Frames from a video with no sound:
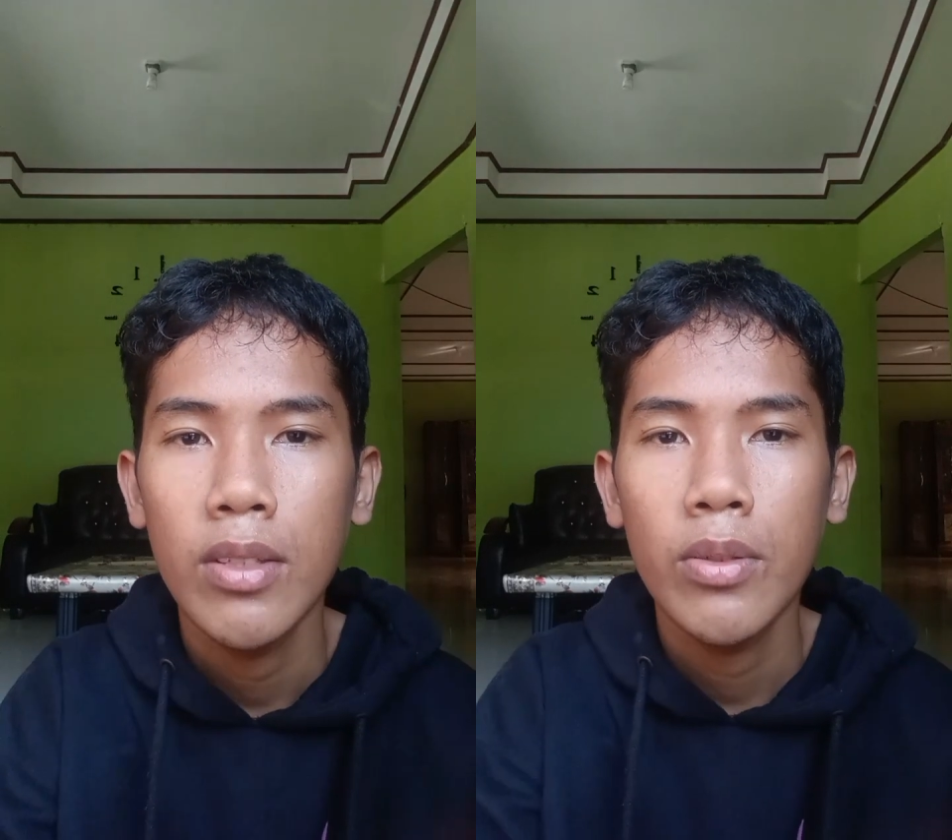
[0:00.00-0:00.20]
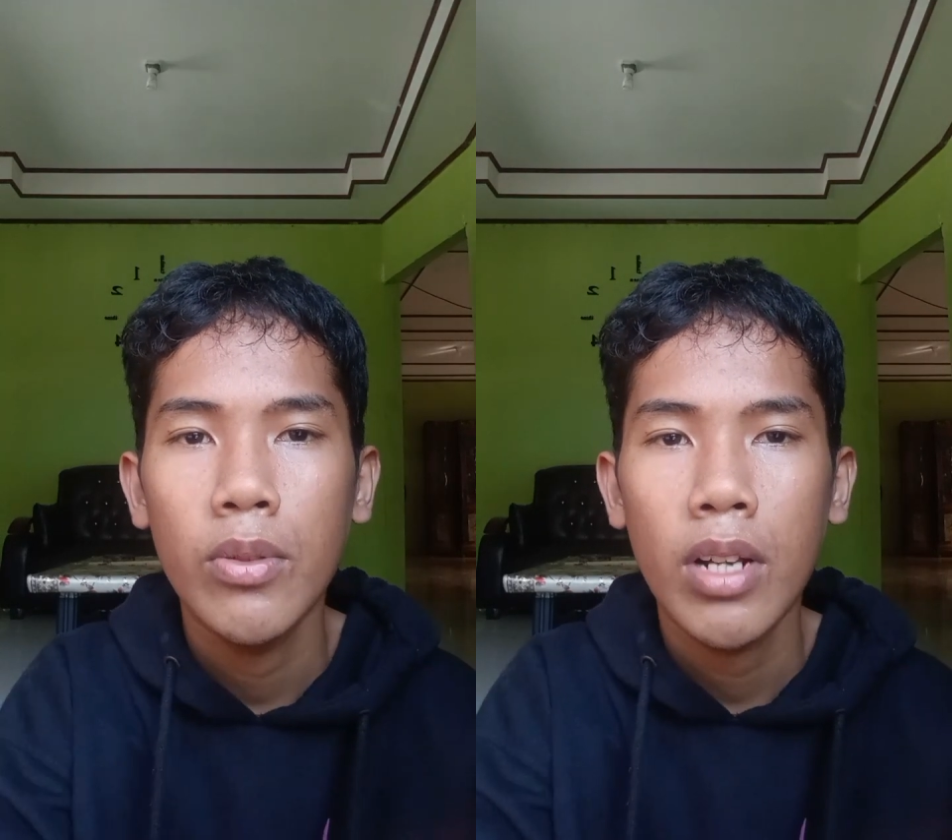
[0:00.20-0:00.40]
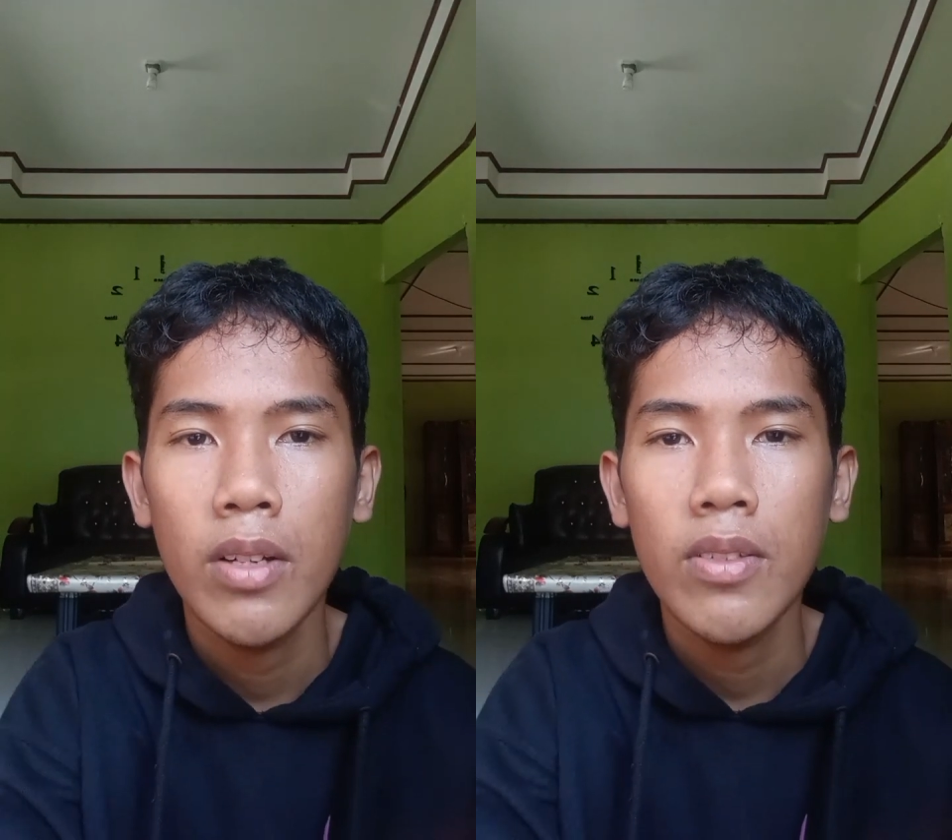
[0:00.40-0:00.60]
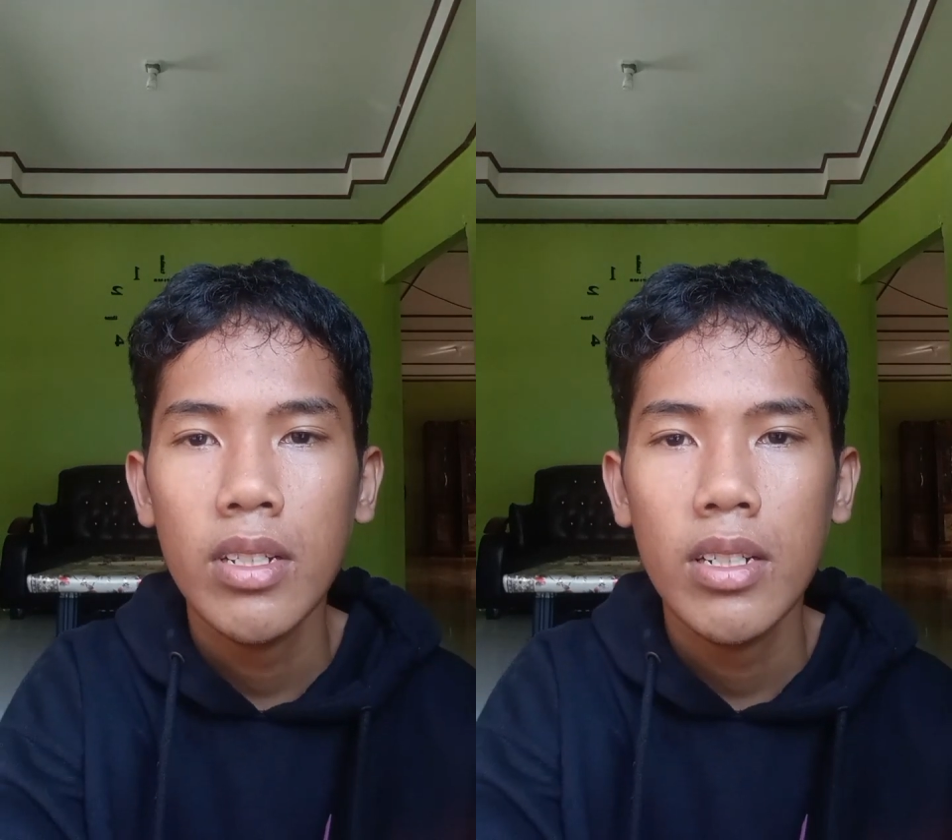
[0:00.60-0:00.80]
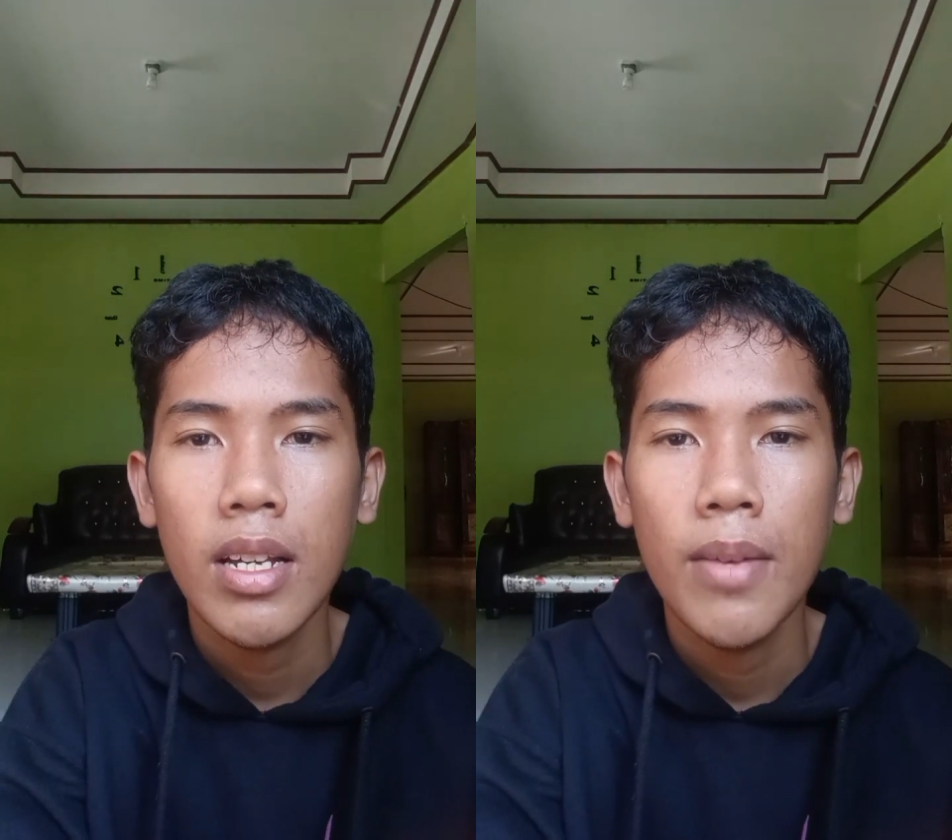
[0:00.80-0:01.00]
to
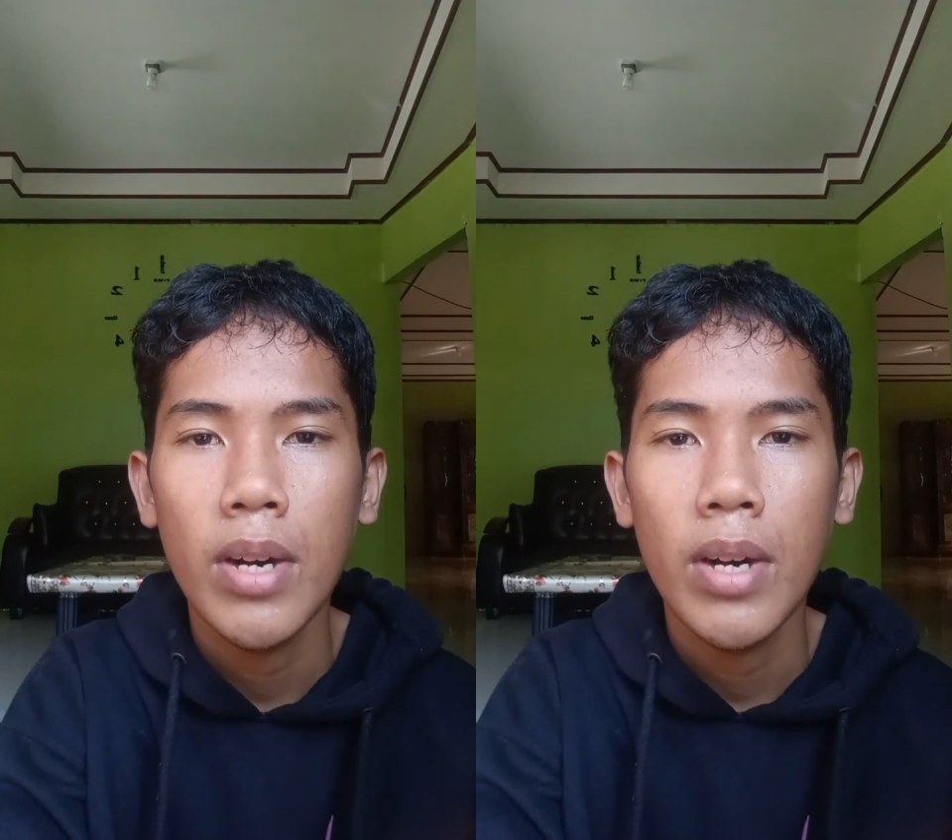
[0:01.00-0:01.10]
counter the